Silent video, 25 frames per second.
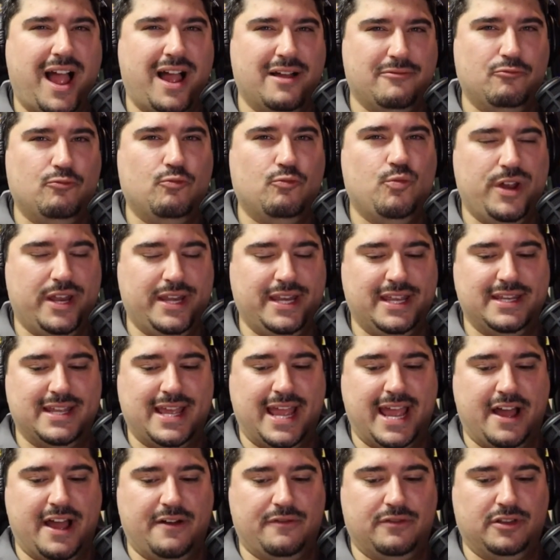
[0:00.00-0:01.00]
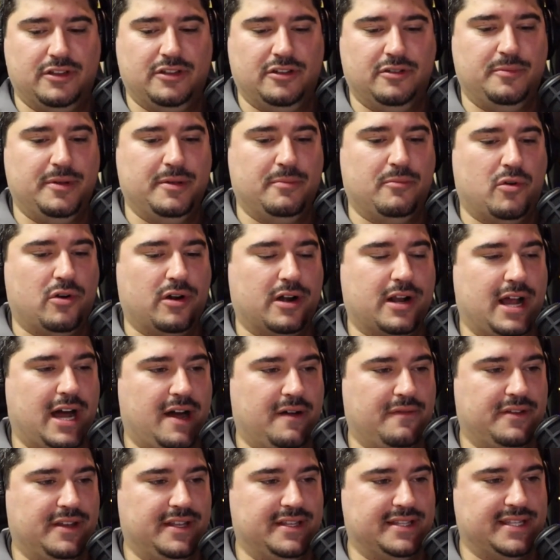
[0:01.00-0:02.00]
we need to have a little bit more
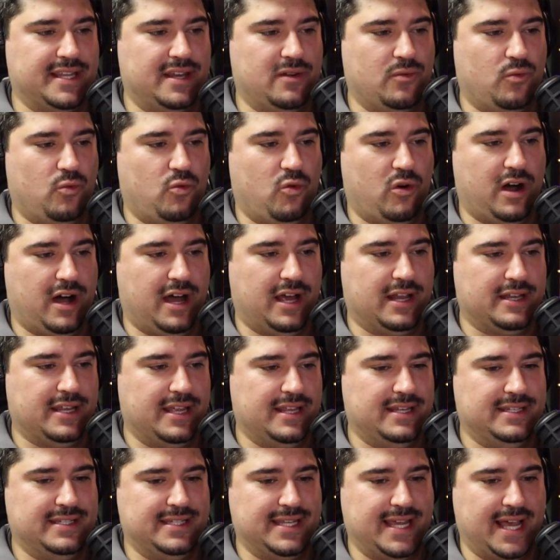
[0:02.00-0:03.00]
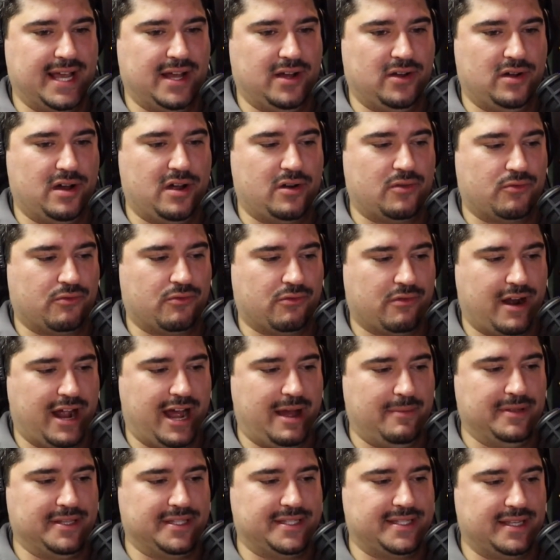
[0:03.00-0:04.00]
confidence in Wan'Dale
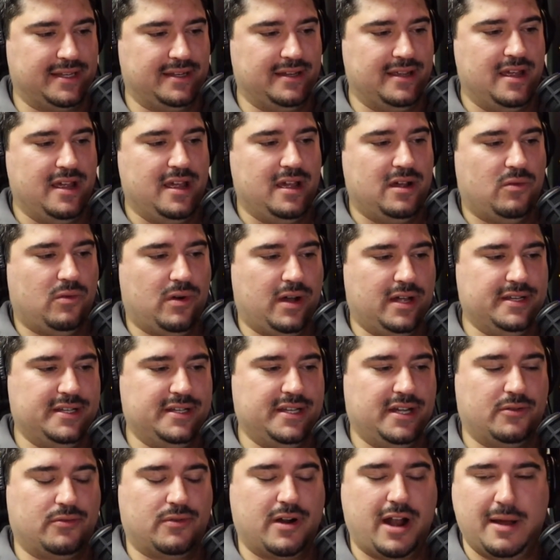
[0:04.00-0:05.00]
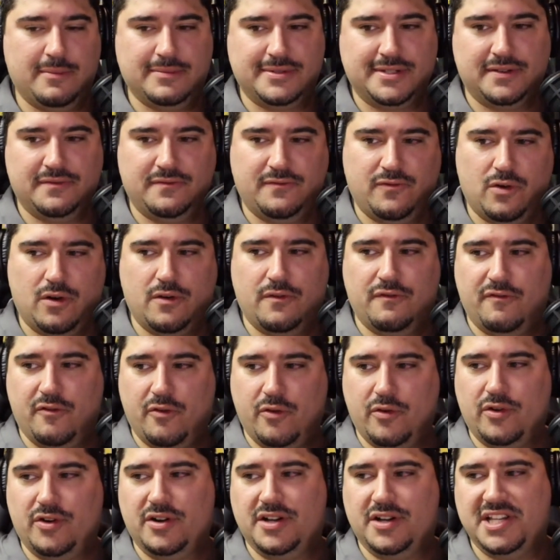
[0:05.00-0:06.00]
Robinson. Wan'Dale Robinson,
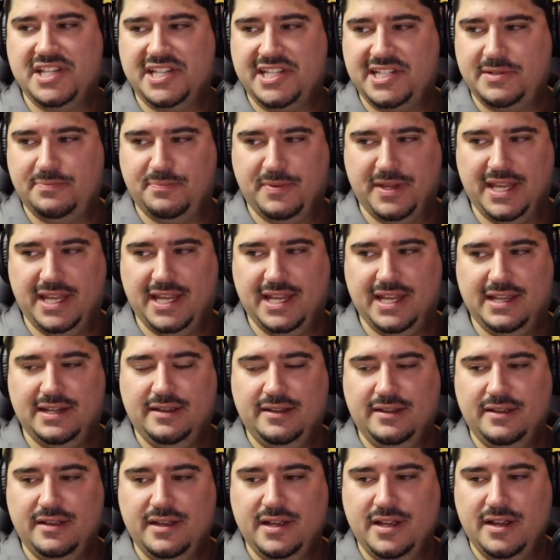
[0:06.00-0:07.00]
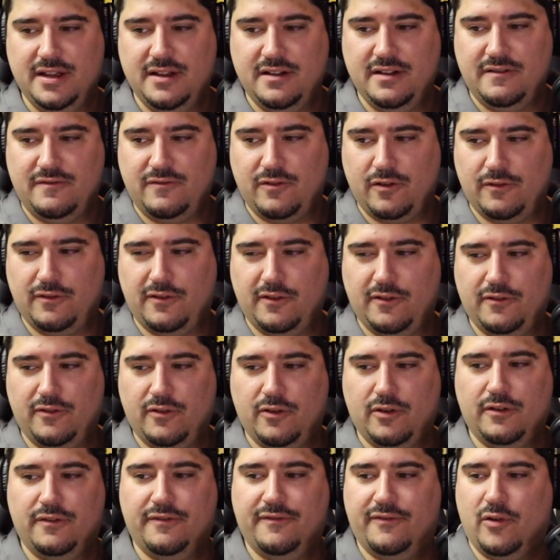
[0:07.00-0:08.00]
4.4 speed,
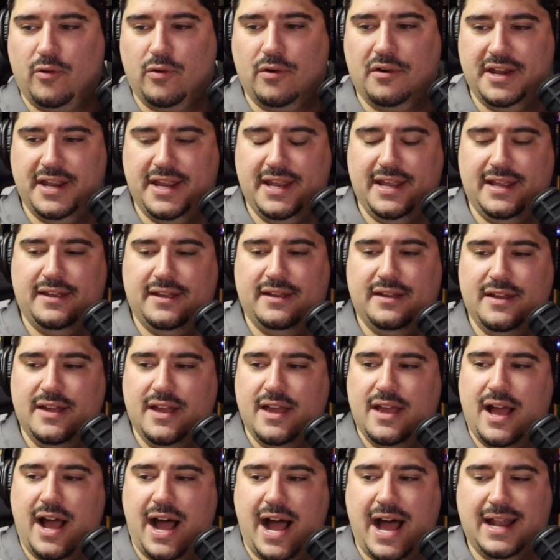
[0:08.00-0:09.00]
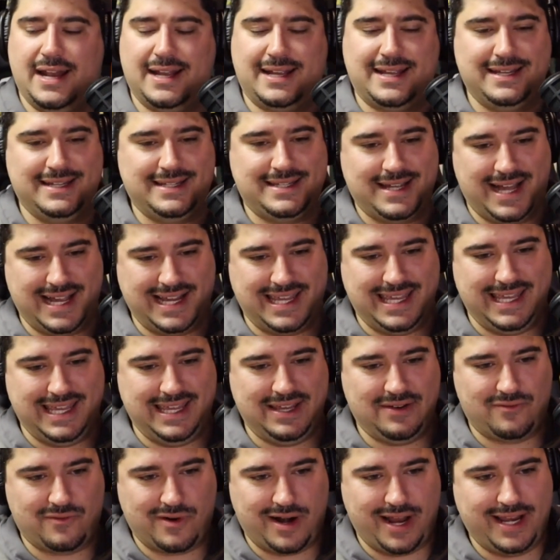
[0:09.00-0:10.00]
4.44 40, out of Kentucky,
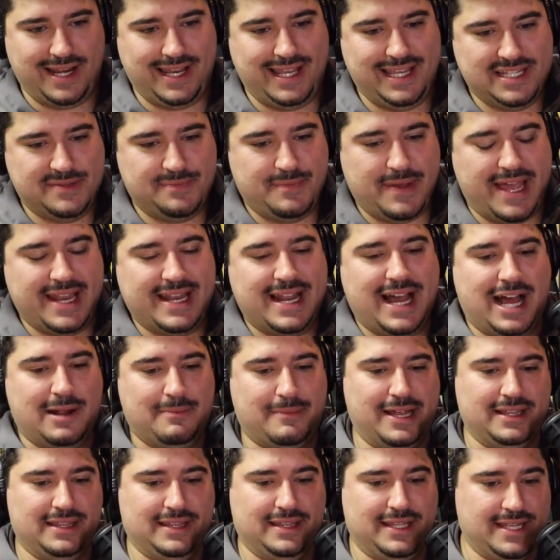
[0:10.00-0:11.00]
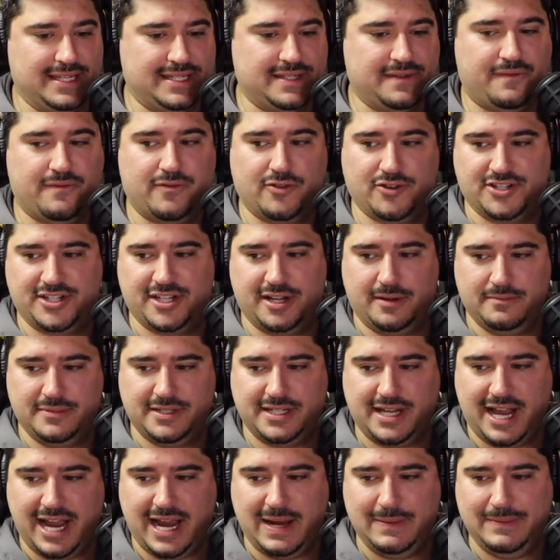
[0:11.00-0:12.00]
right? He's been on my list for some
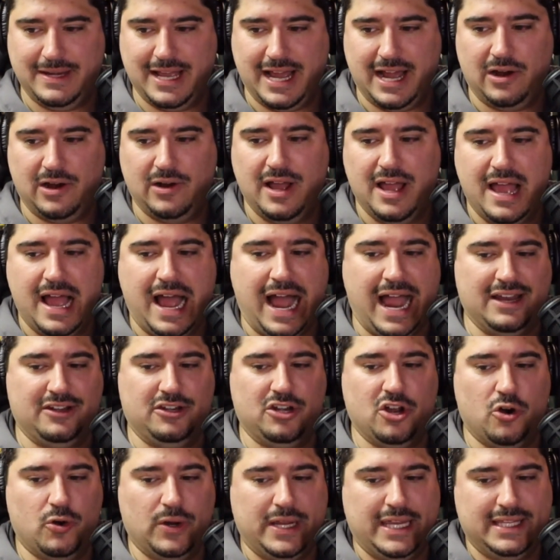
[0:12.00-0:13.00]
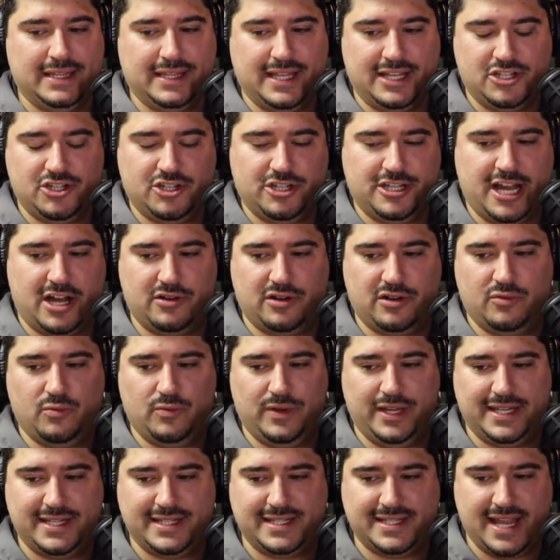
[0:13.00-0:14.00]
time now. I know he let you down in
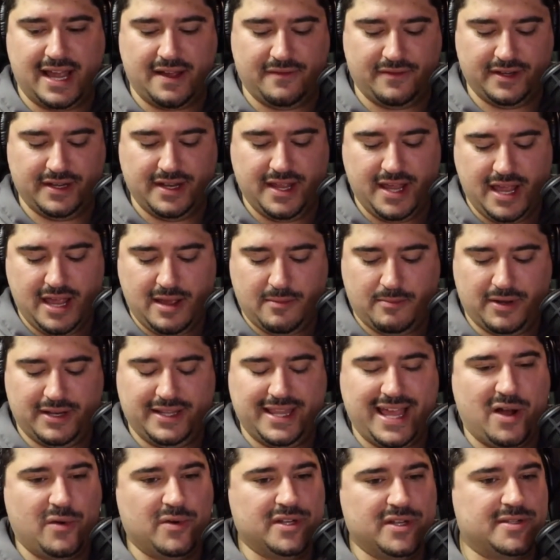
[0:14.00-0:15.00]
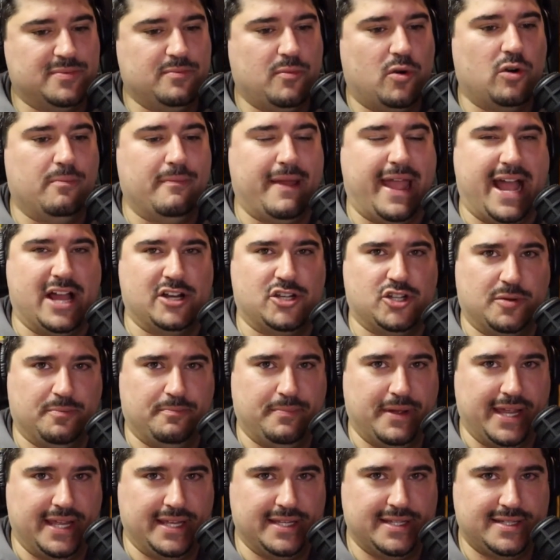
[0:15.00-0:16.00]
week 7, but that was more matchup
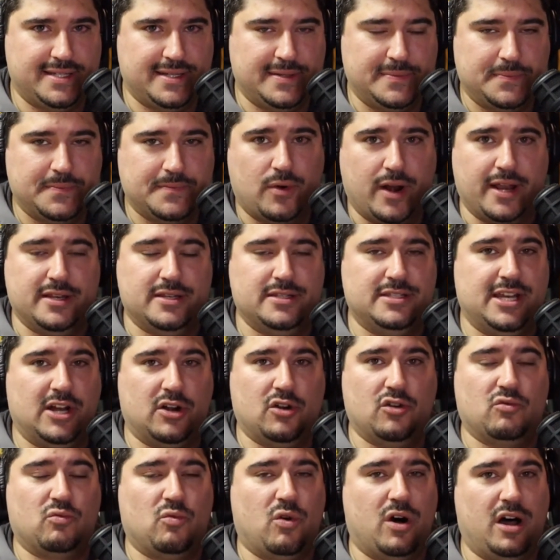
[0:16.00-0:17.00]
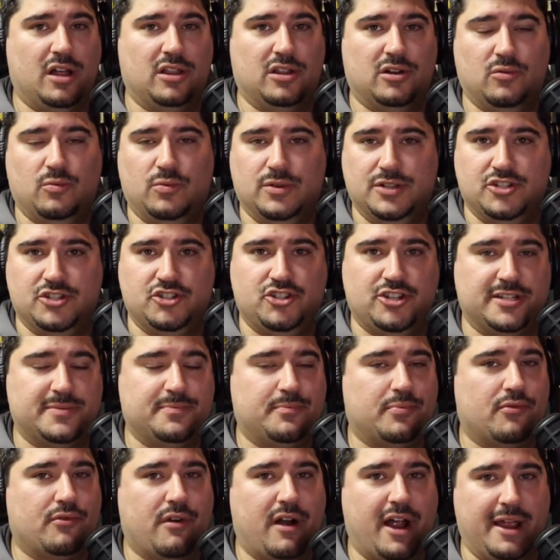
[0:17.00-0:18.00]
based. Darren Waller was just
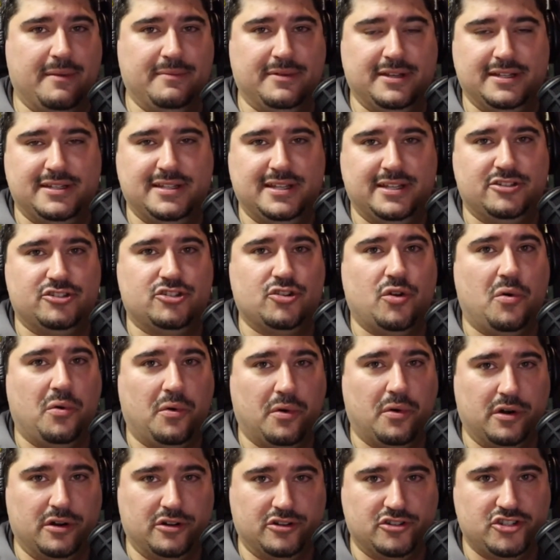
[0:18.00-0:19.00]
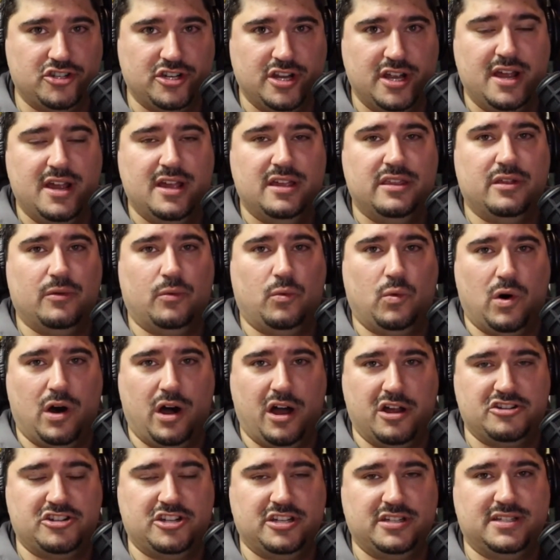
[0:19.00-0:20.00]
primed to torch the
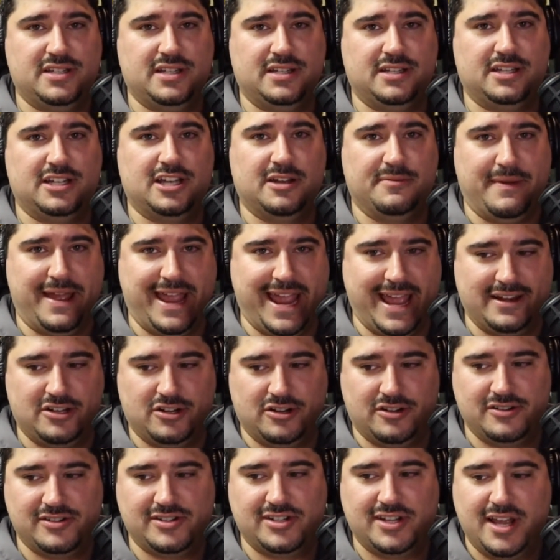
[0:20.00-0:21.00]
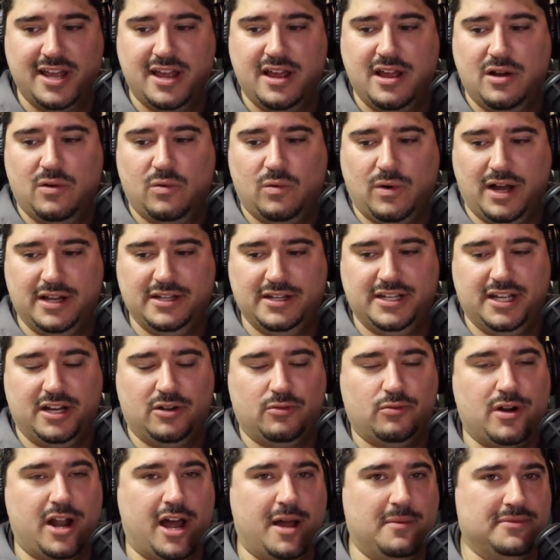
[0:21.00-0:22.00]
Washington Commanders. Wan'Dale
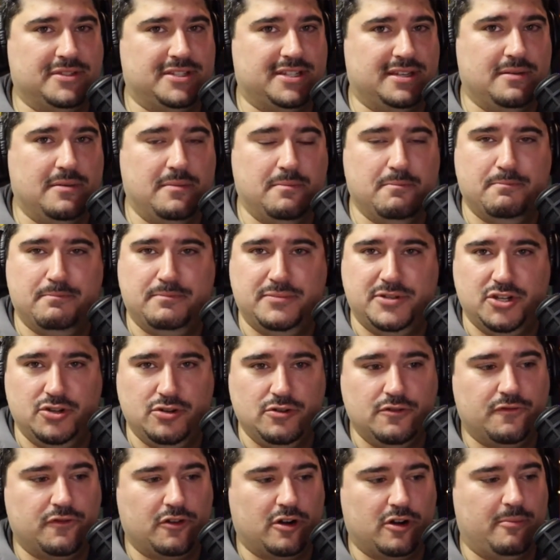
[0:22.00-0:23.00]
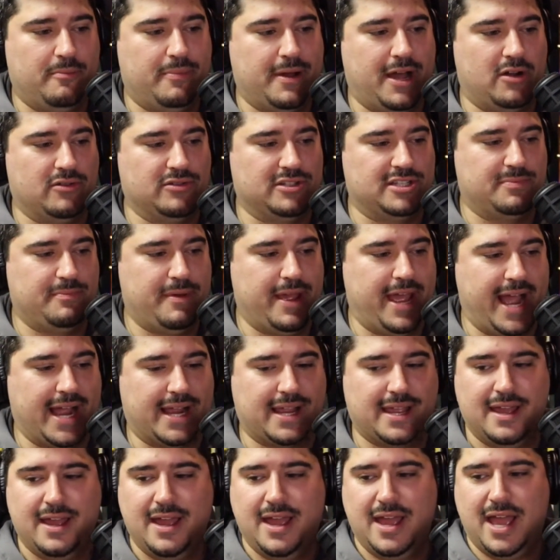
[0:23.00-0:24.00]
Robinson, due for a bounce back,
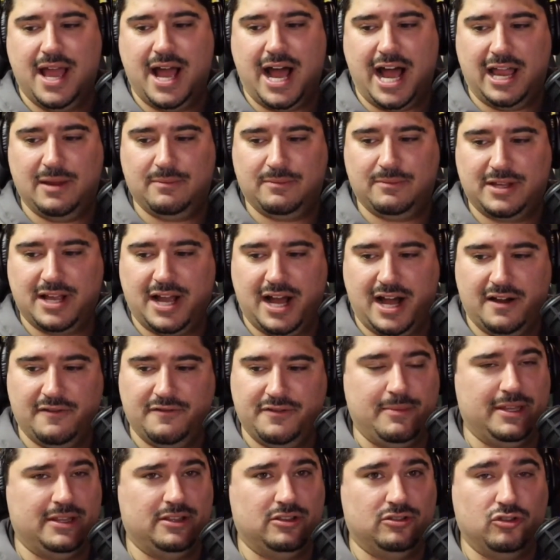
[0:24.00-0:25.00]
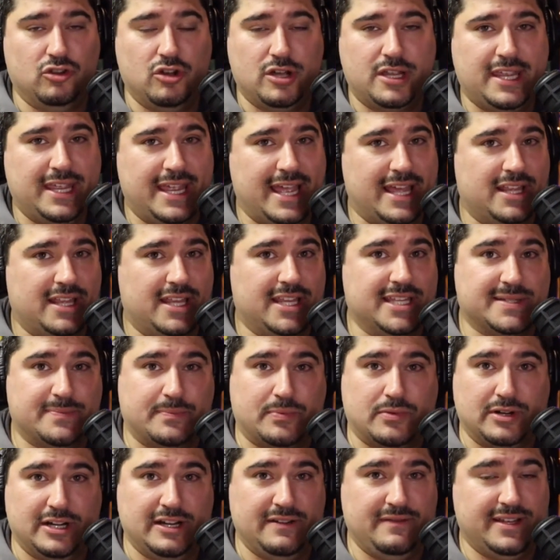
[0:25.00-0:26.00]
I'm confident. Looking at his
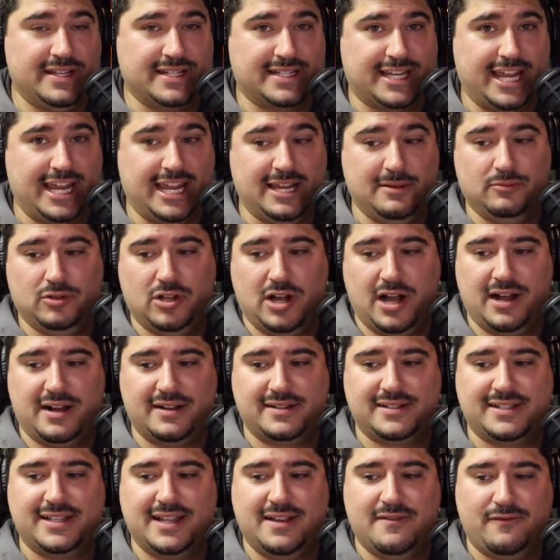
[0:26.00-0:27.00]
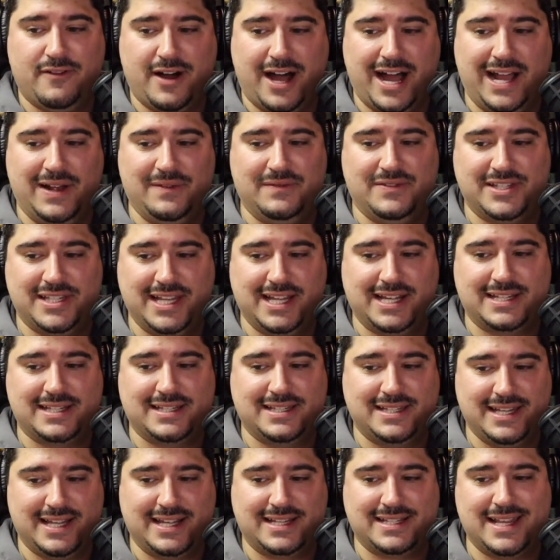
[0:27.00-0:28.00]
previous game logs, 5, 6,
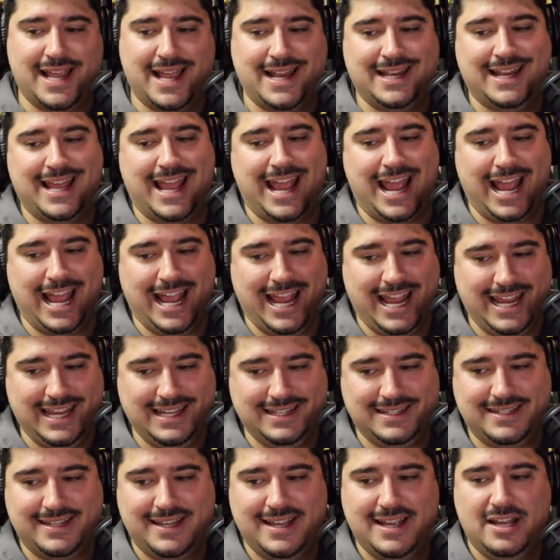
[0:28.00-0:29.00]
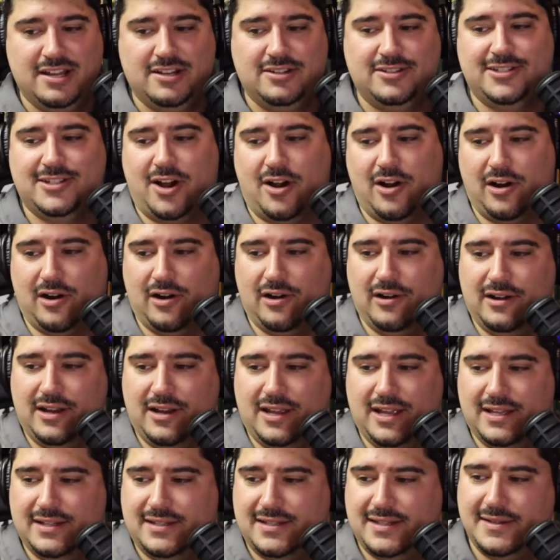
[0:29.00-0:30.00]
6, and 8
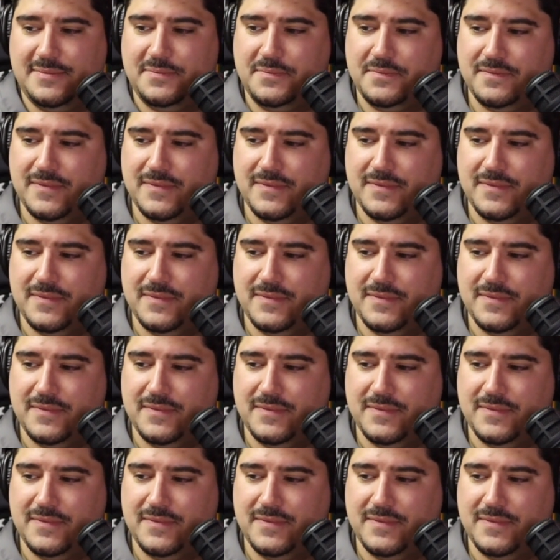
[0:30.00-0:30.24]
targets.